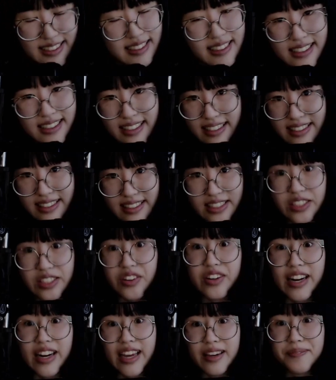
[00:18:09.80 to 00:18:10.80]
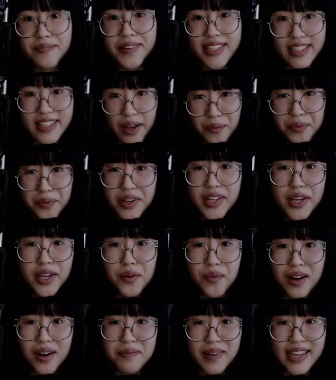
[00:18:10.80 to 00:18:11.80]
concerning because I really
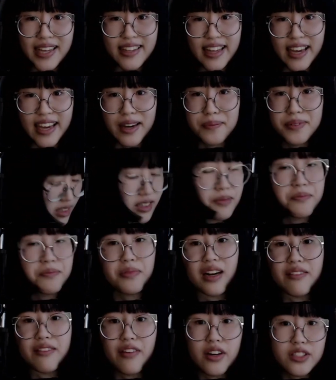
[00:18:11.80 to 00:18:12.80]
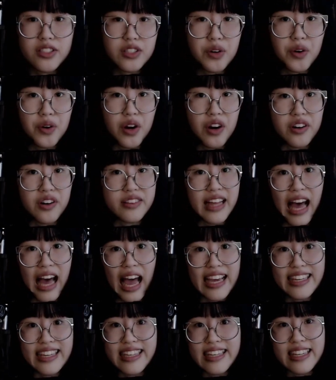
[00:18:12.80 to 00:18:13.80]
want my lamp. But I've also heard that
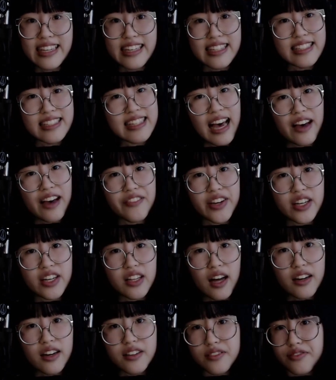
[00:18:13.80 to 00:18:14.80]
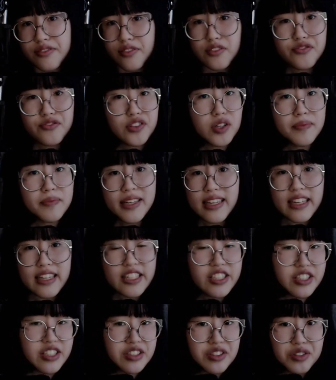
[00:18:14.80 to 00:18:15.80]
IKEA is having a lot of fulfillment
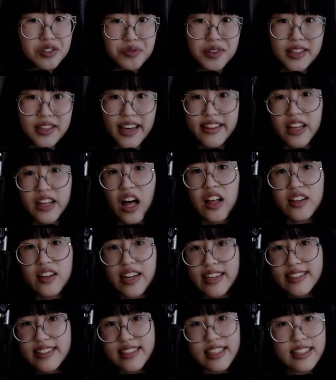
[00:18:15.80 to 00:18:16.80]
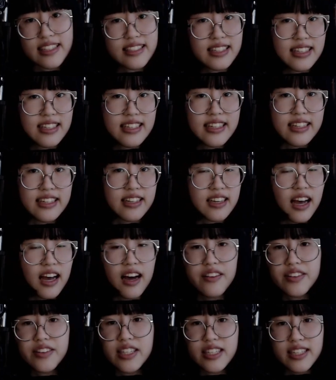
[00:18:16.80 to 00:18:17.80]
issues with the holiday season and
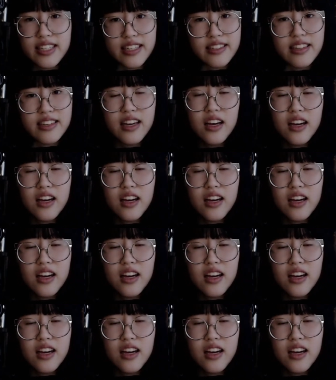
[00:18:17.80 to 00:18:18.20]
COVID and